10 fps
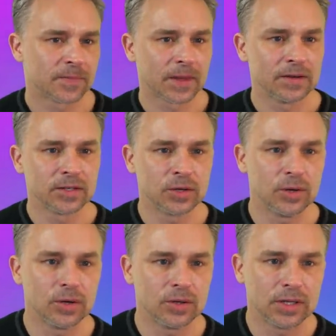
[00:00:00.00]

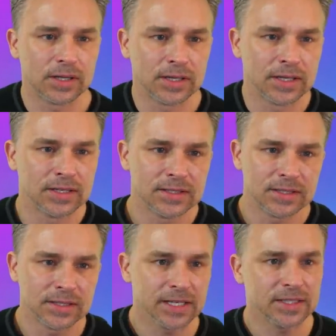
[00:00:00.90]
Nicole
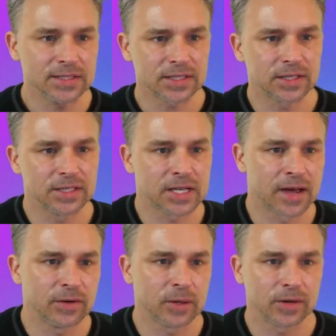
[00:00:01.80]
Deliz, good to
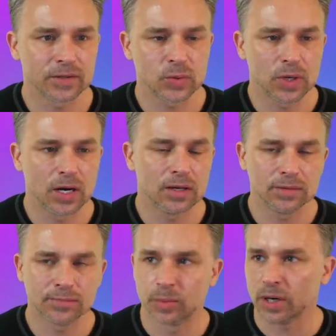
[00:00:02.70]
have you here as well.
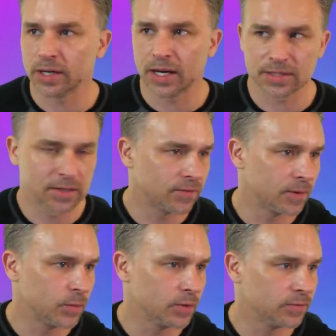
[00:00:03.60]
Broadcasting
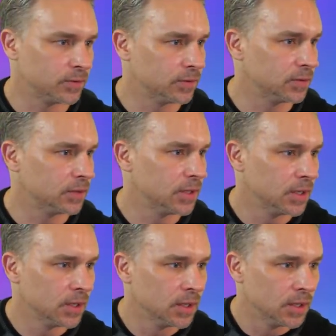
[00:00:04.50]
from beautiful
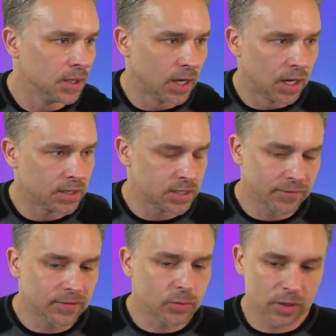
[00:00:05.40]
uh,
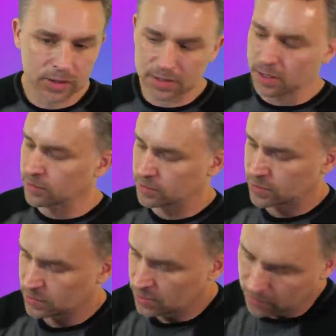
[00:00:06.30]
Denver, where it snowed.
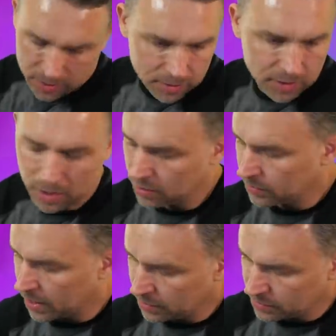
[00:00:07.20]
So it snowed here in
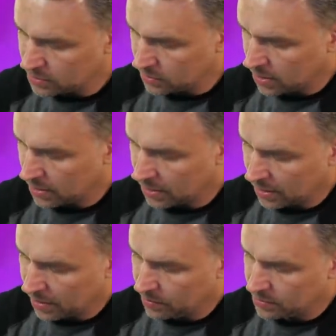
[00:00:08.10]
Colorado. So yeah, that
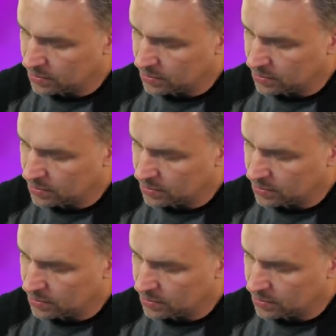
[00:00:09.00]
happened.